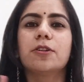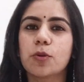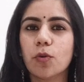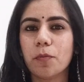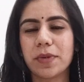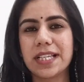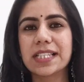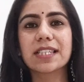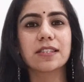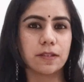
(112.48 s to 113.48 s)
2
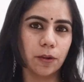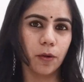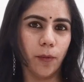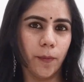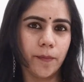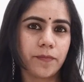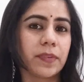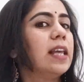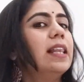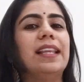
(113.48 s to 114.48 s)
means do.
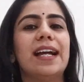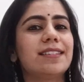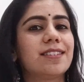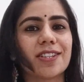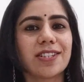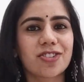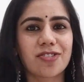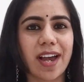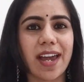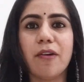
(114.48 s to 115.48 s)
Let's just
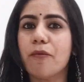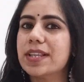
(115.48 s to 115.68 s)
try